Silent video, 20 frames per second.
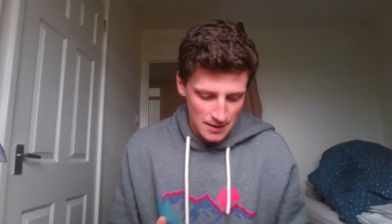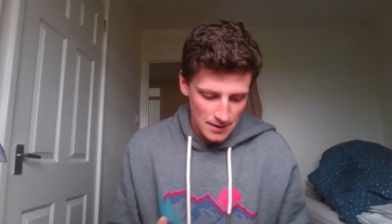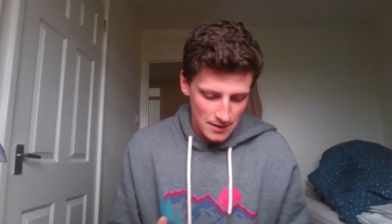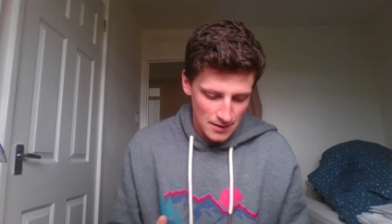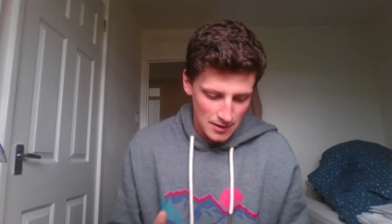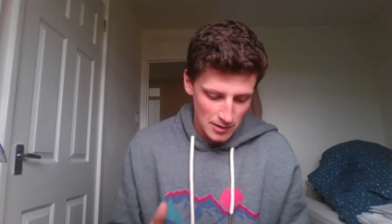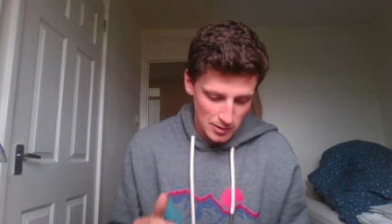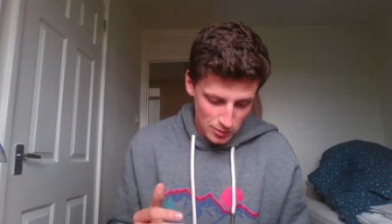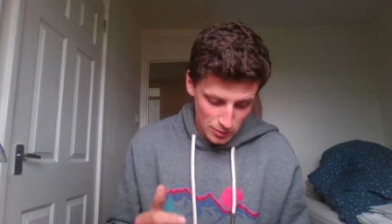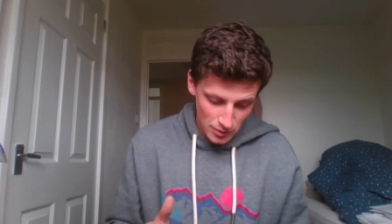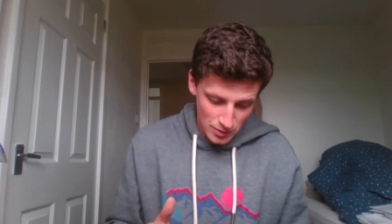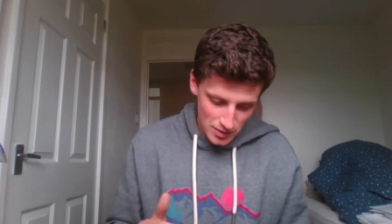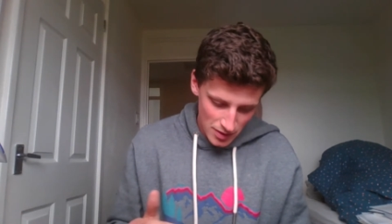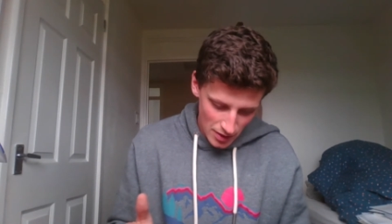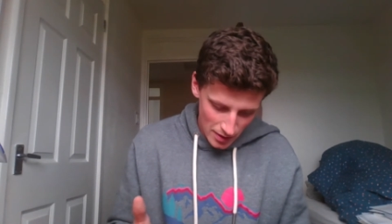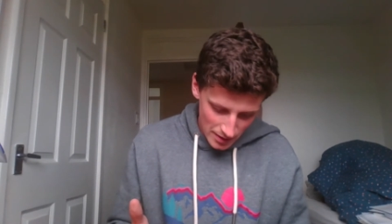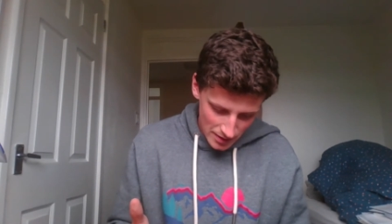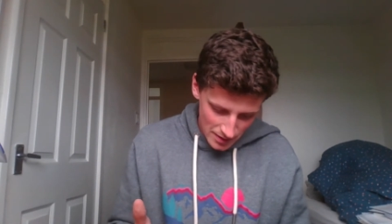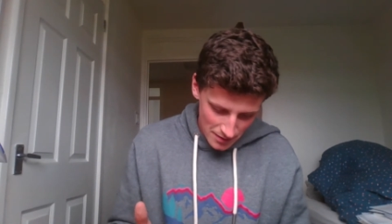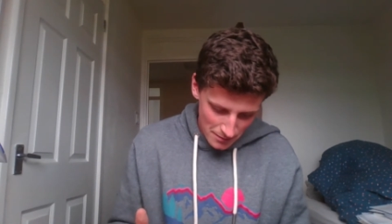The Lord
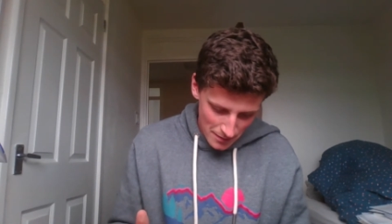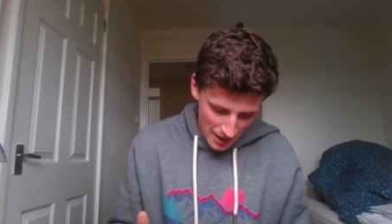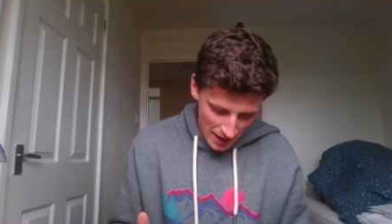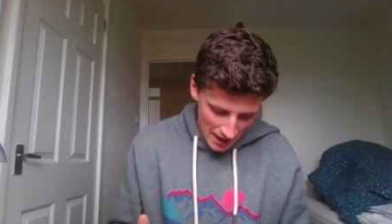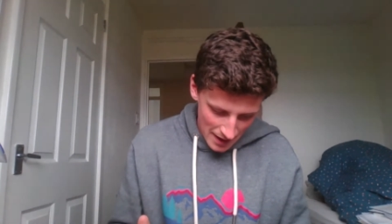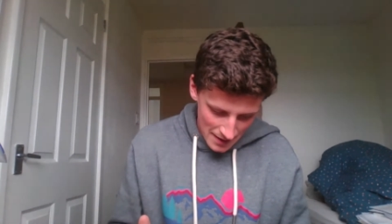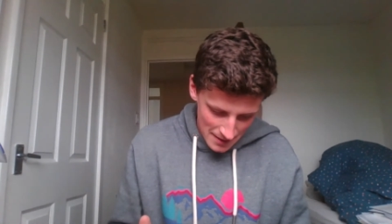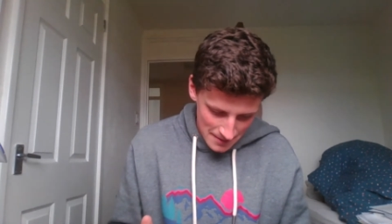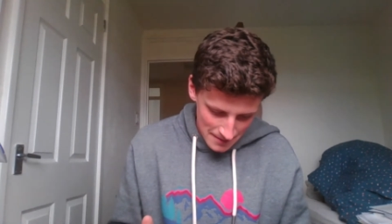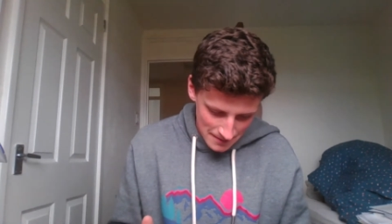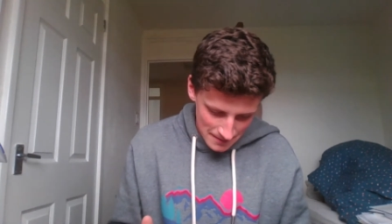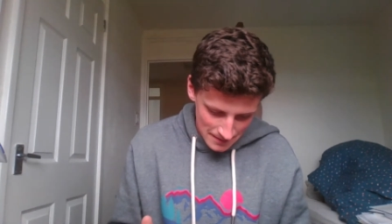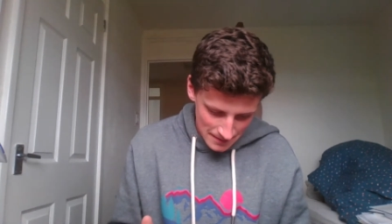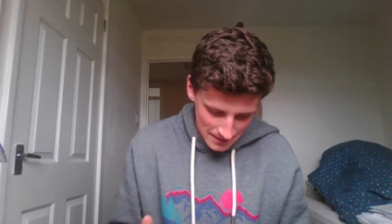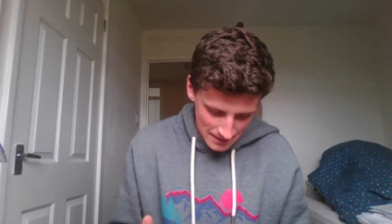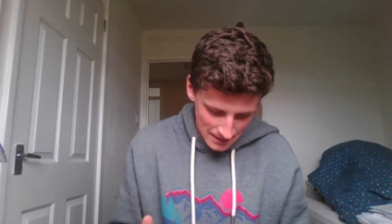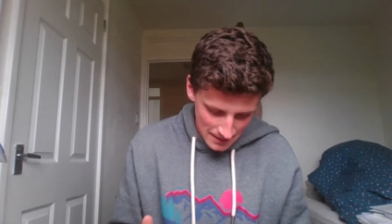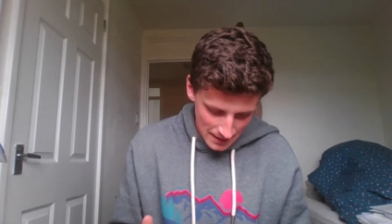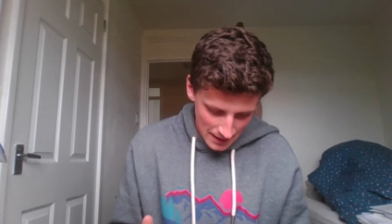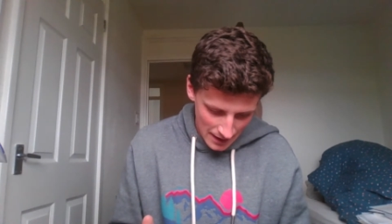took the man
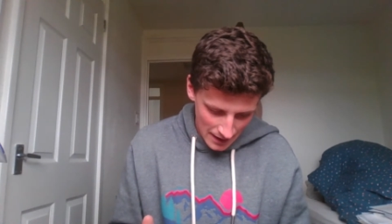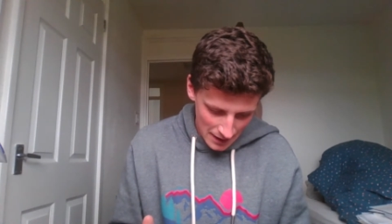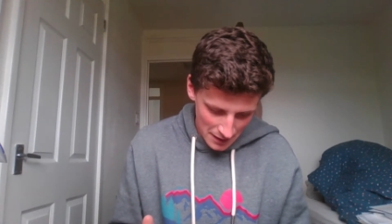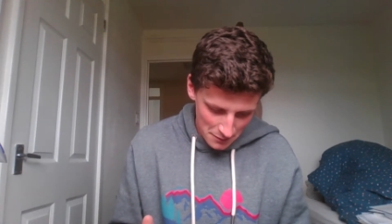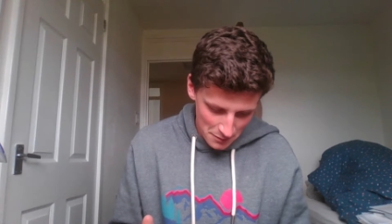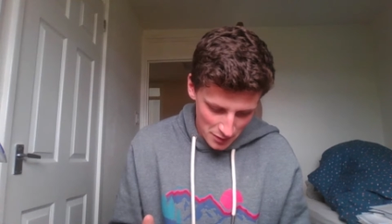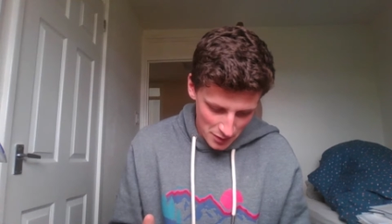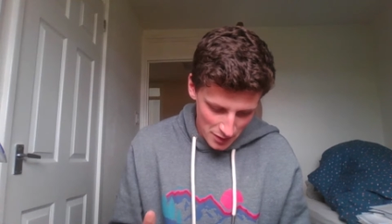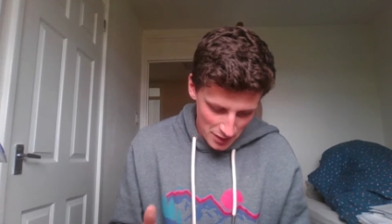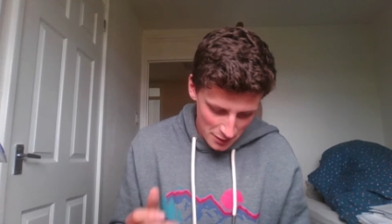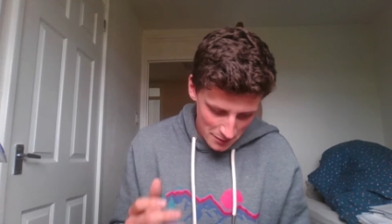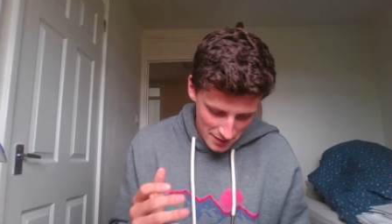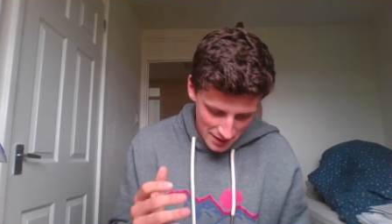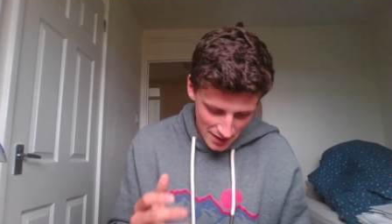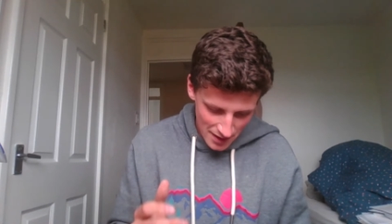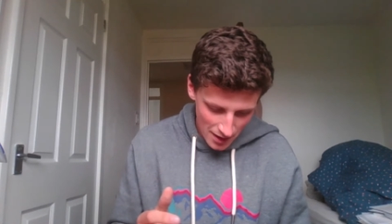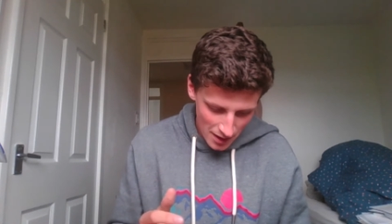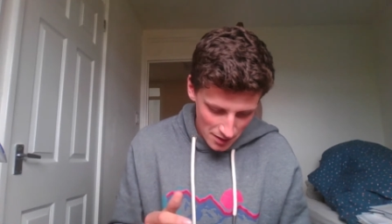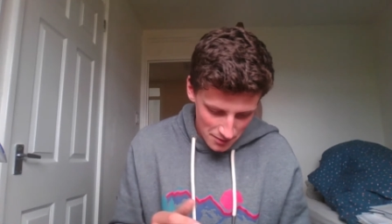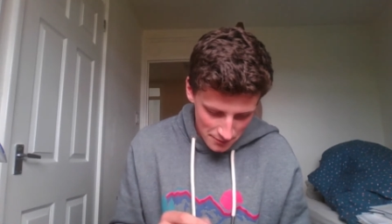and put him in the
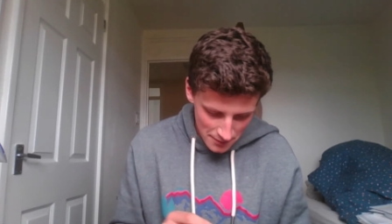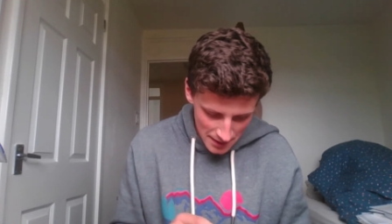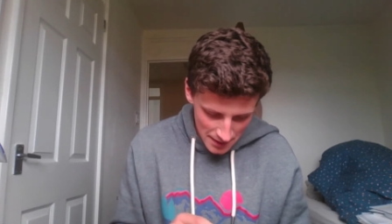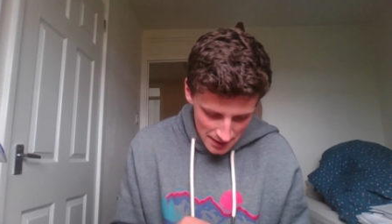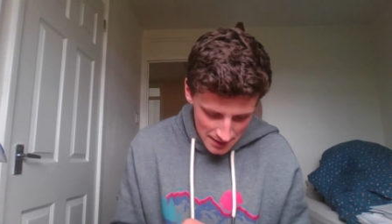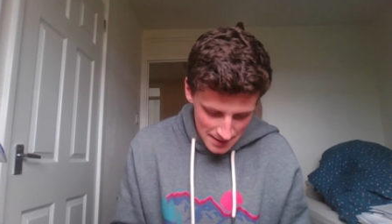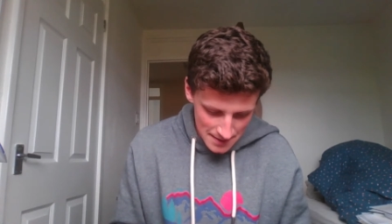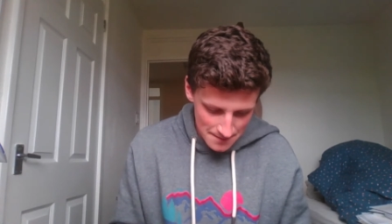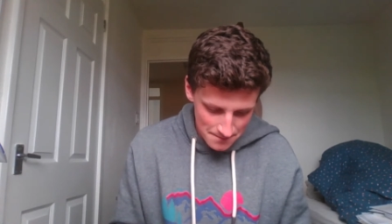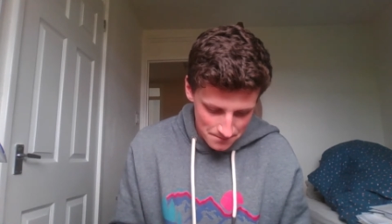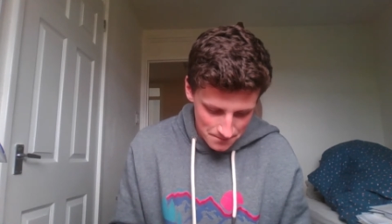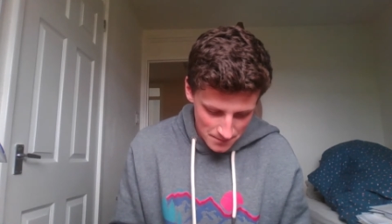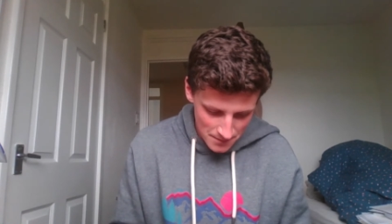Garden of Eden